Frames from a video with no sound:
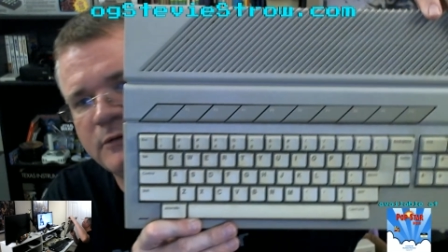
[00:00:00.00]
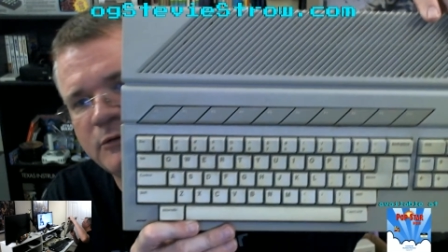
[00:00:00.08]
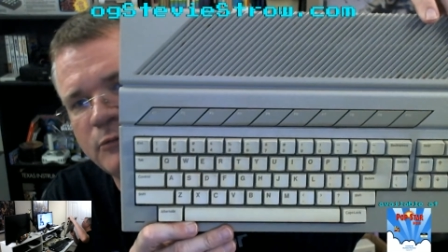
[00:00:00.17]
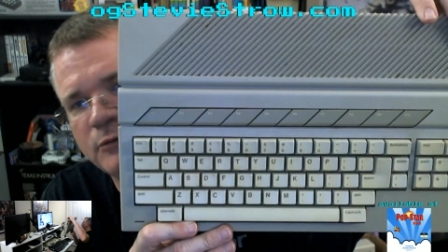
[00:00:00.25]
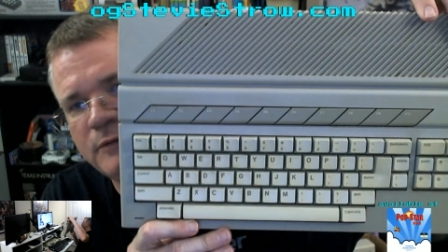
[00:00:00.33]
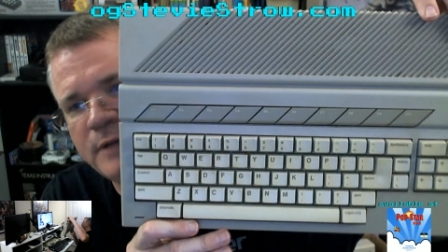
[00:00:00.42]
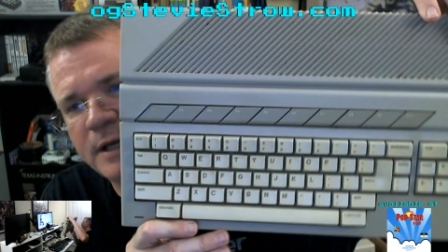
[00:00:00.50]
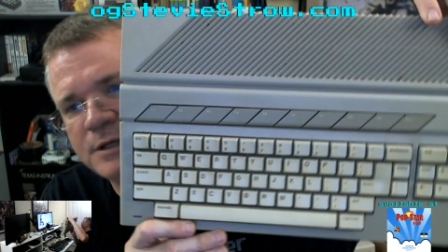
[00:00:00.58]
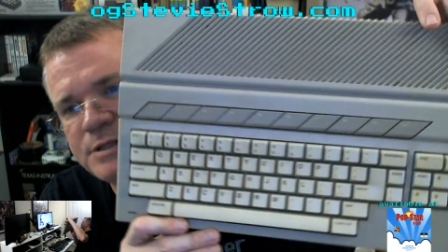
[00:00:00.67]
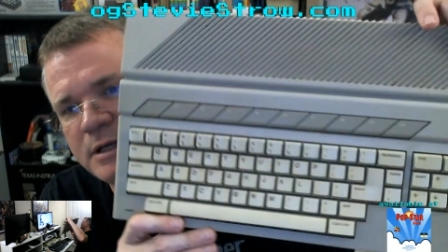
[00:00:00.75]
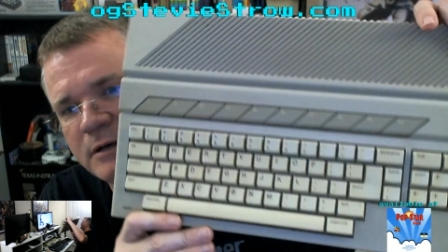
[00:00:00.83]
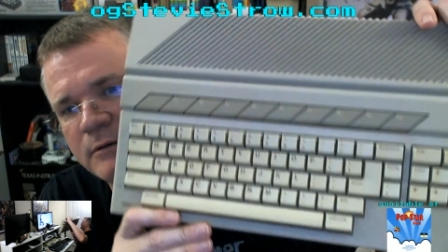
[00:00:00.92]
This was next
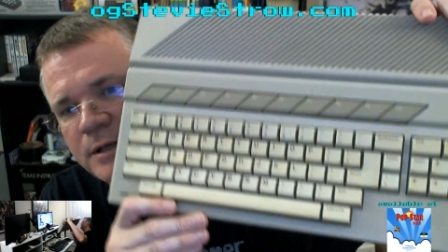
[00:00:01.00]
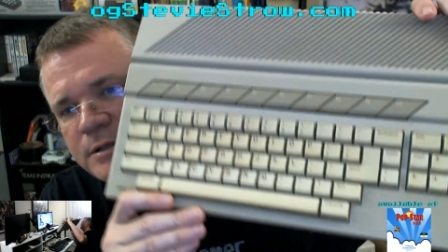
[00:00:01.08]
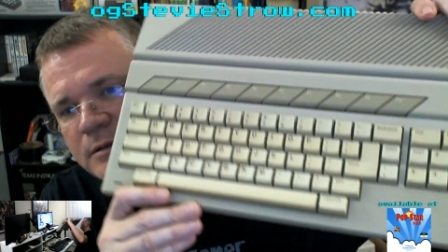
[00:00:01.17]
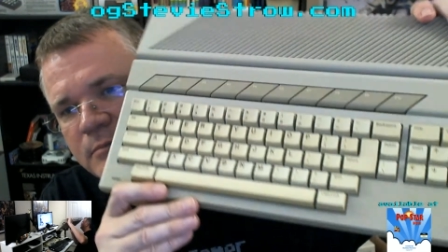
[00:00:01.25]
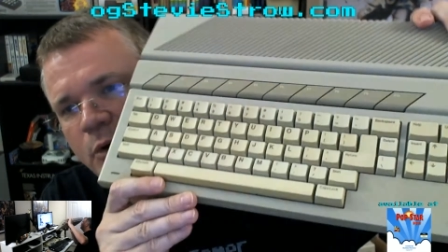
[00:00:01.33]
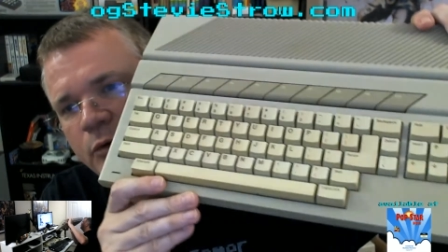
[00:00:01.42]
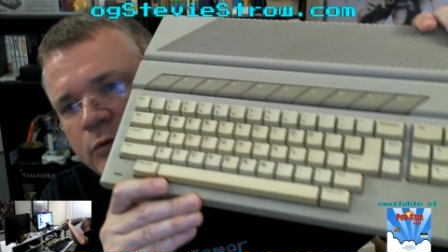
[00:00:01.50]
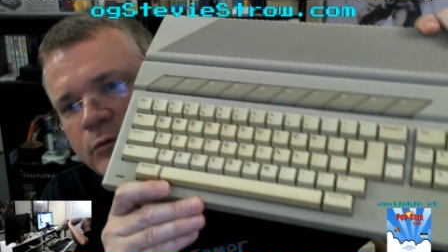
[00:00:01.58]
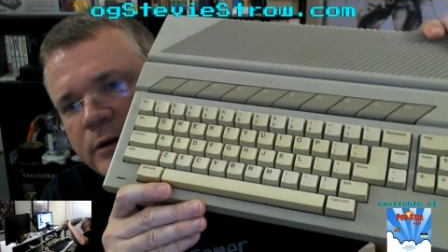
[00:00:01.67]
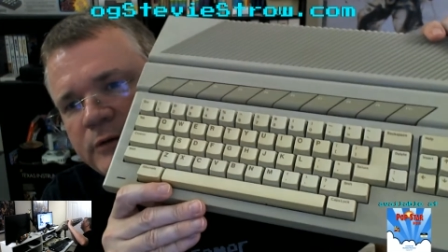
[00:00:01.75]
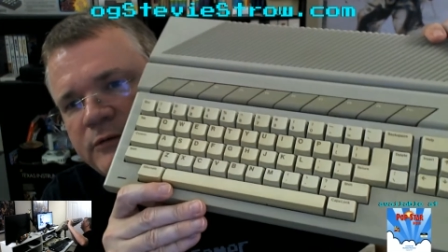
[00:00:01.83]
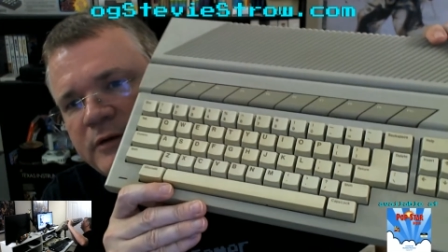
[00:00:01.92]
generation
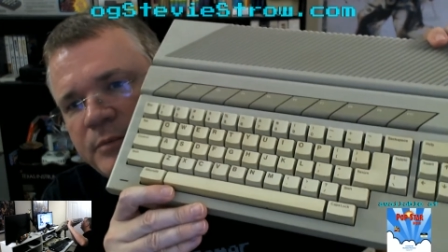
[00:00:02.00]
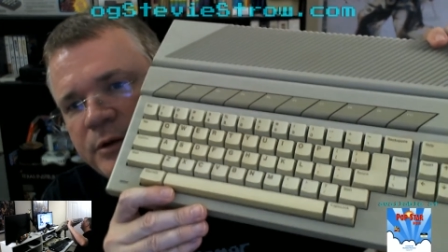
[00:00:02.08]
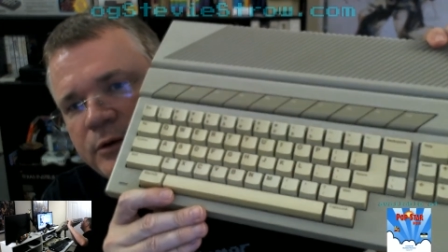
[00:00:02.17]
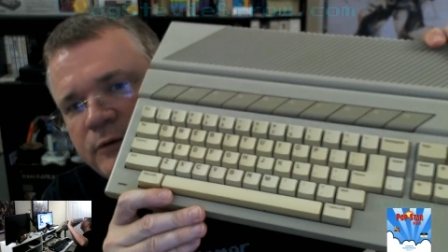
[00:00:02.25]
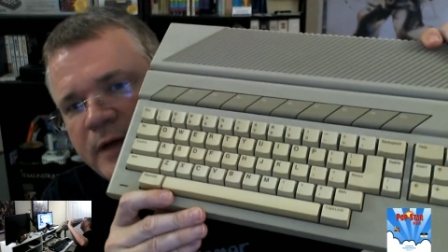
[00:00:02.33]
Motorola CPU